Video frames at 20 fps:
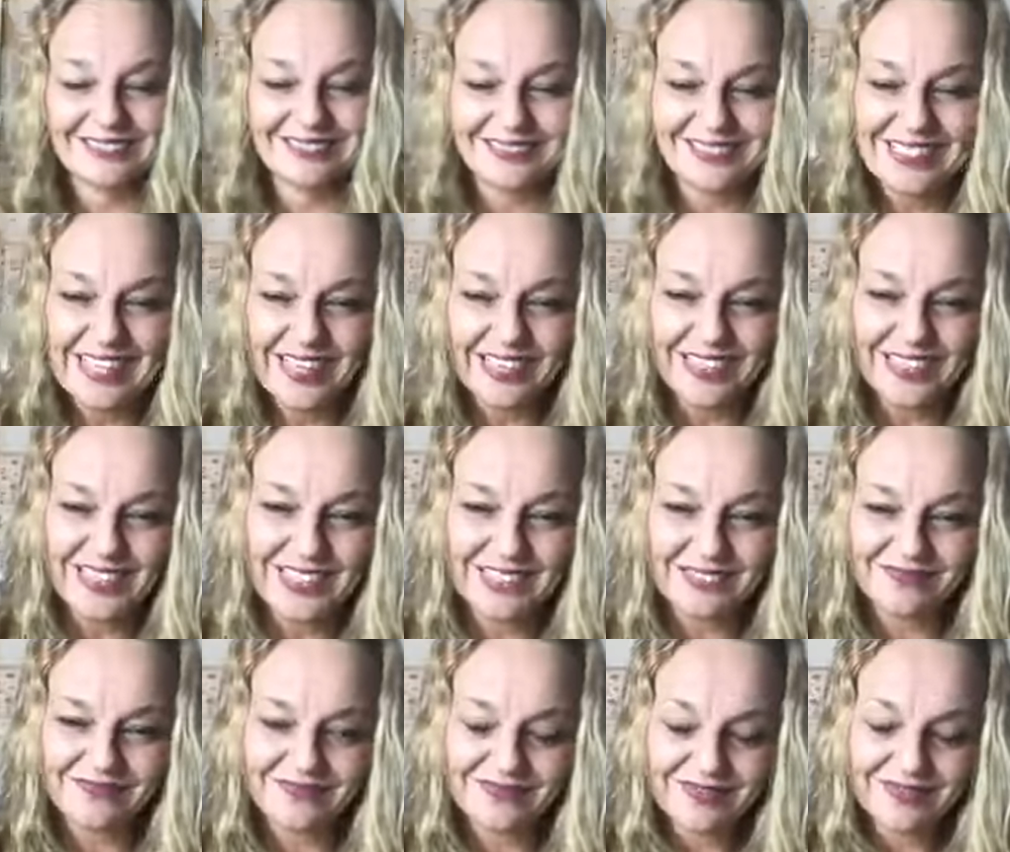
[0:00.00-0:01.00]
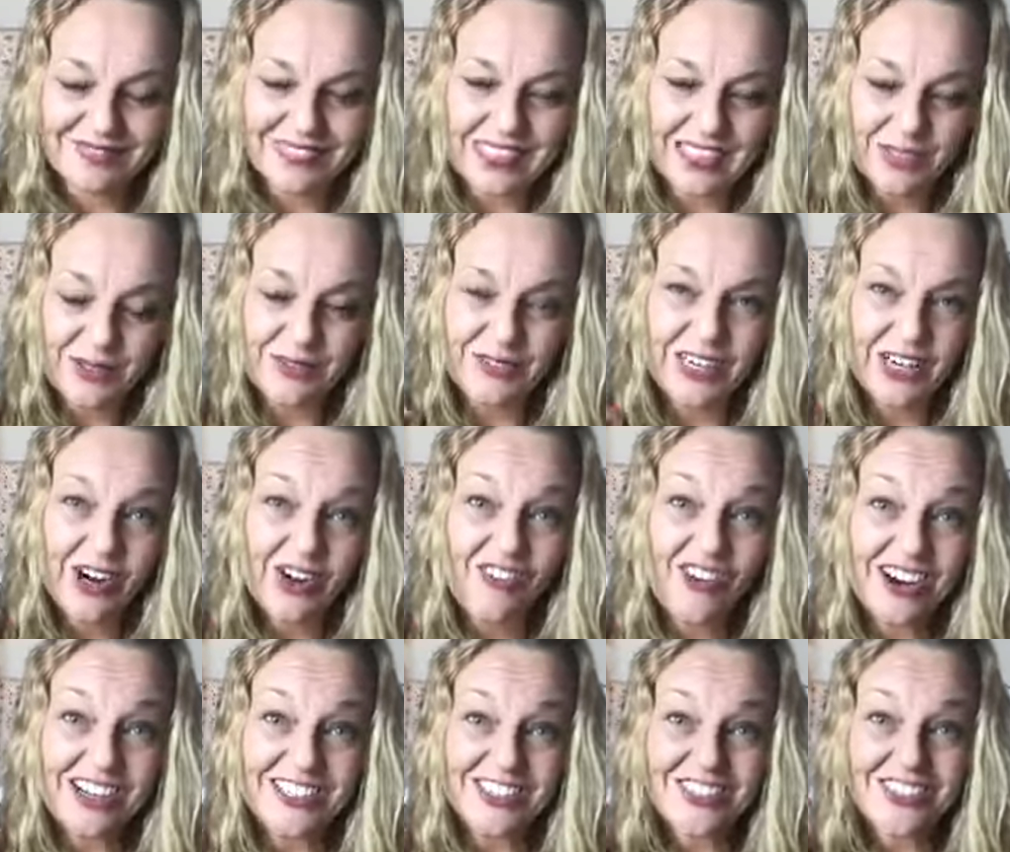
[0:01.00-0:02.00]
Yes, that's what we're going to
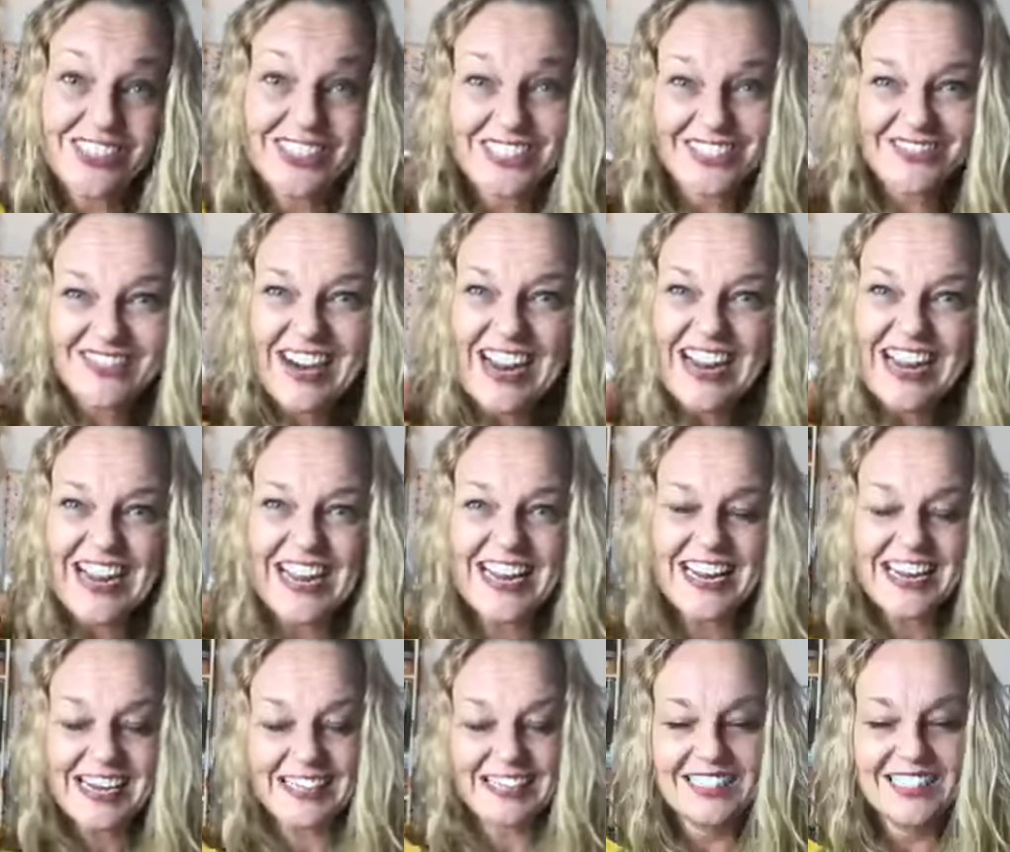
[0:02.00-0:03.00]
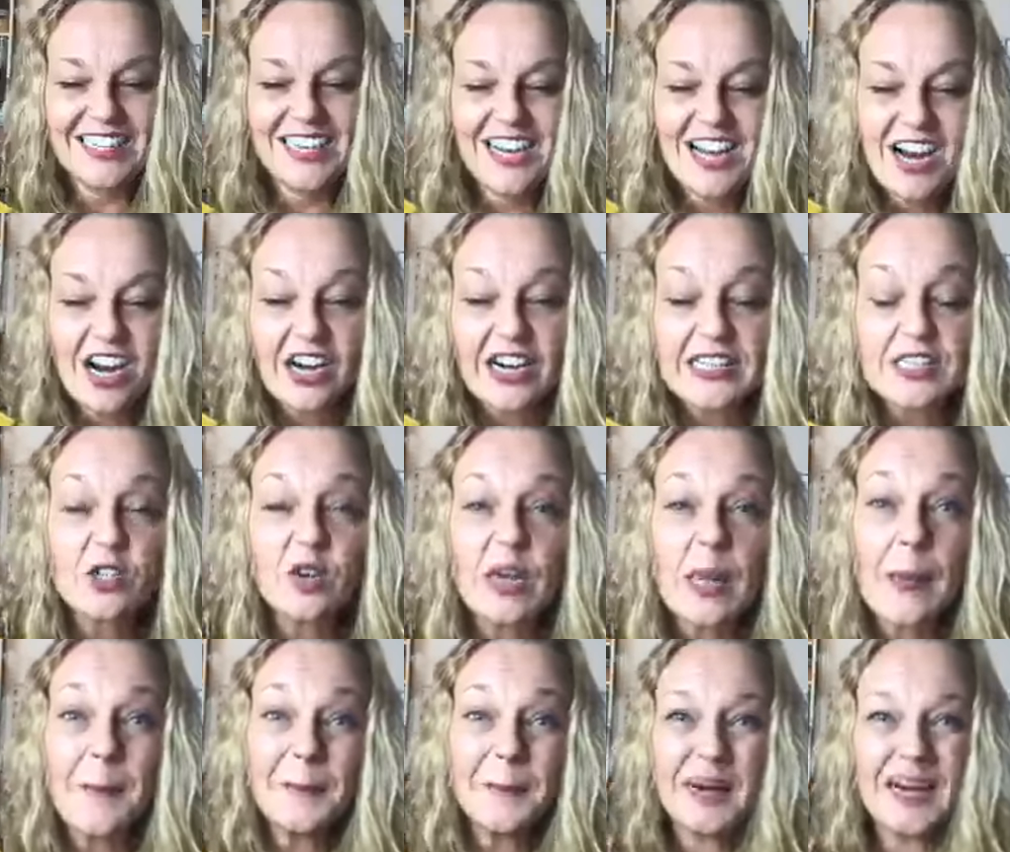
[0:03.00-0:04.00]
work towards, right? All right, so
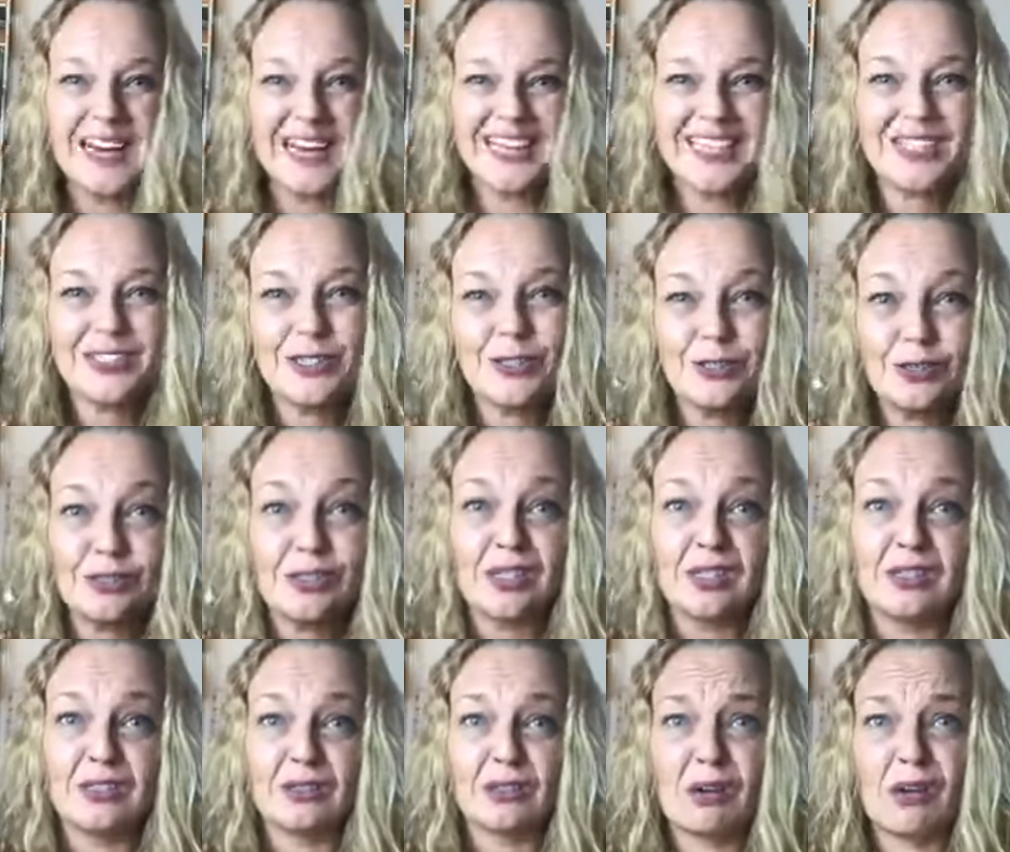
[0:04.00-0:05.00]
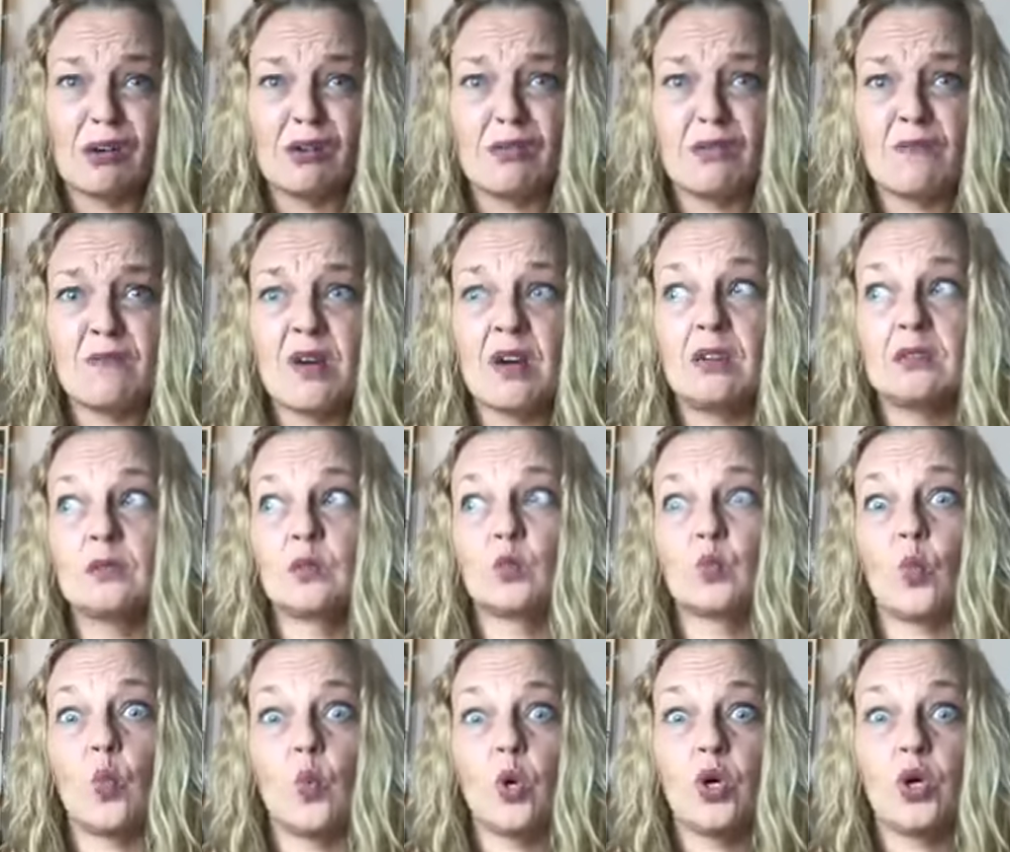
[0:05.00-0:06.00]
imposter syndrome.
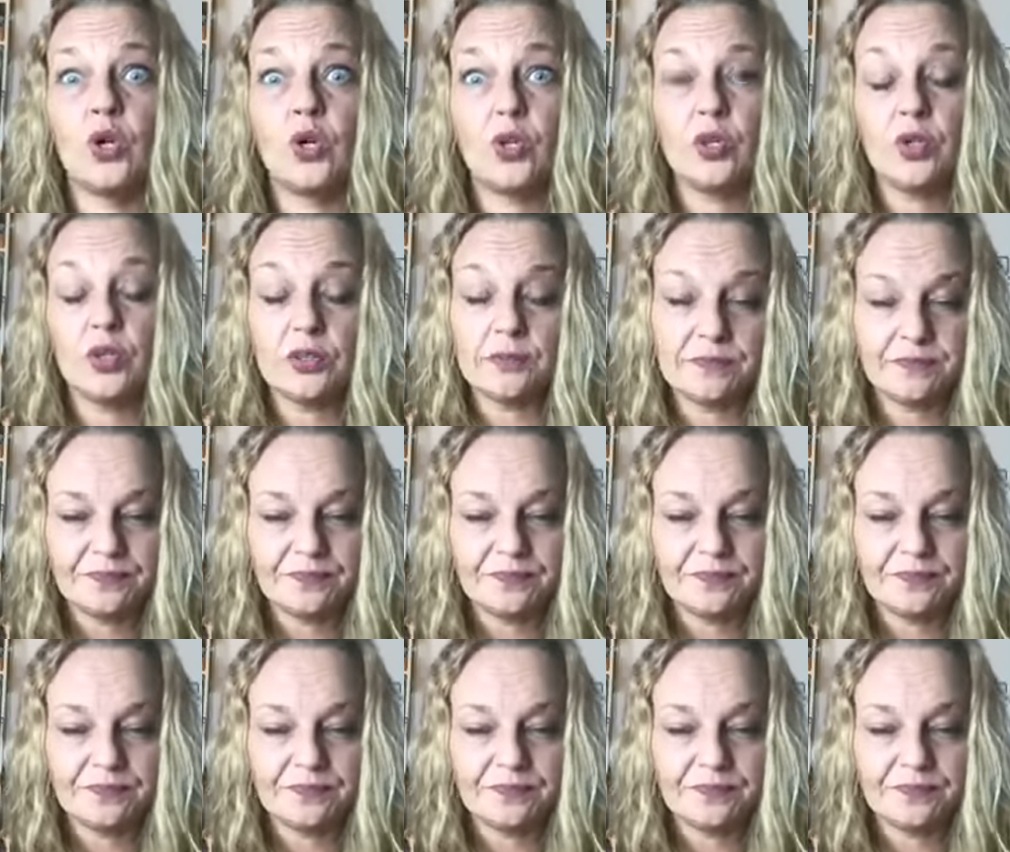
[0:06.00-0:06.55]
What?